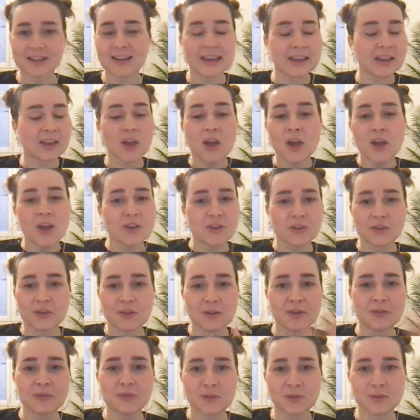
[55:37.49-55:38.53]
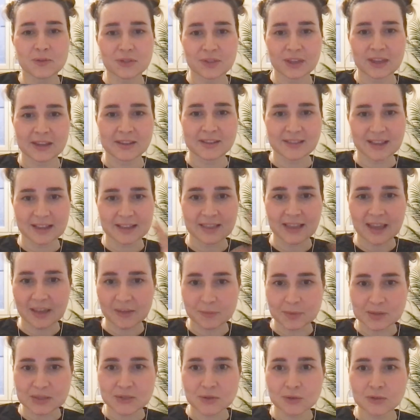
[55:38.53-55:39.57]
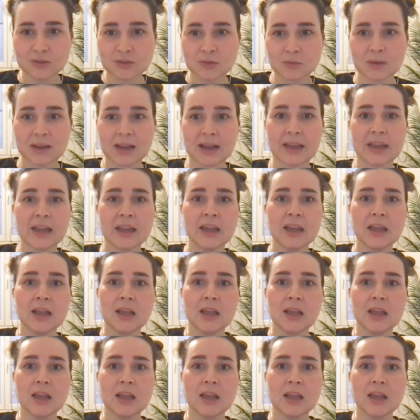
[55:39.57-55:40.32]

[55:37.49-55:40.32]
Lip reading: like a few things that have been told to buy.